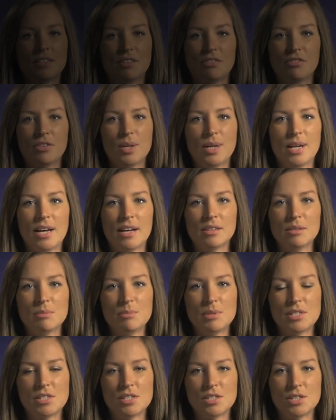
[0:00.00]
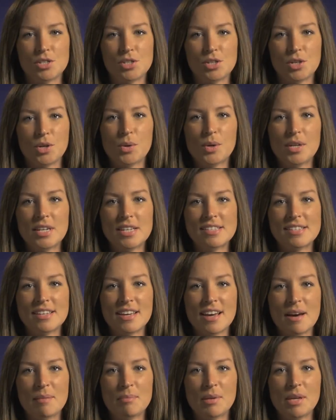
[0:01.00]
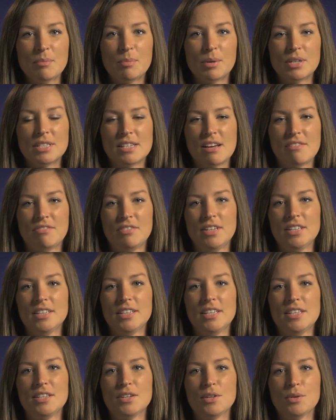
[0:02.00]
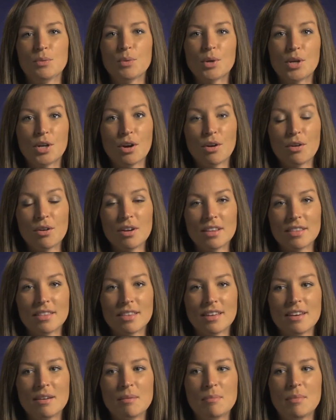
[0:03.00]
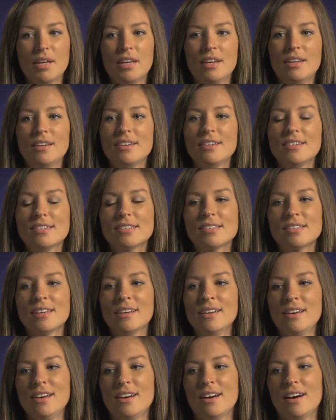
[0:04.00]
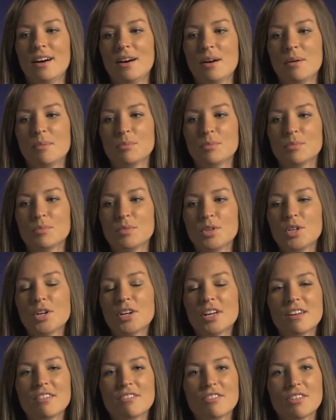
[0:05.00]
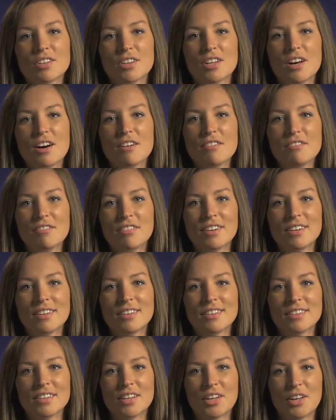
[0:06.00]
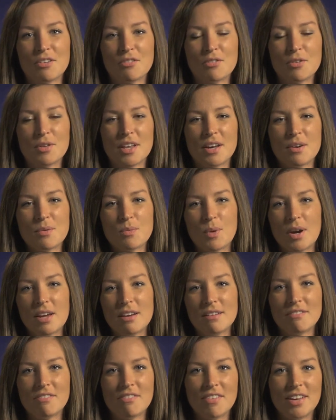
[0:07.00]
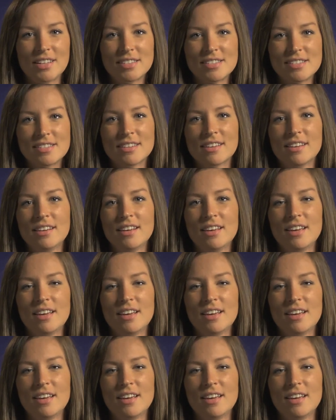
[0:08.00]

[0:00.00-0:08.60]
of different elements in the show Easy Abby, but definitely the recurring theme is looking for love, looking for that right fit.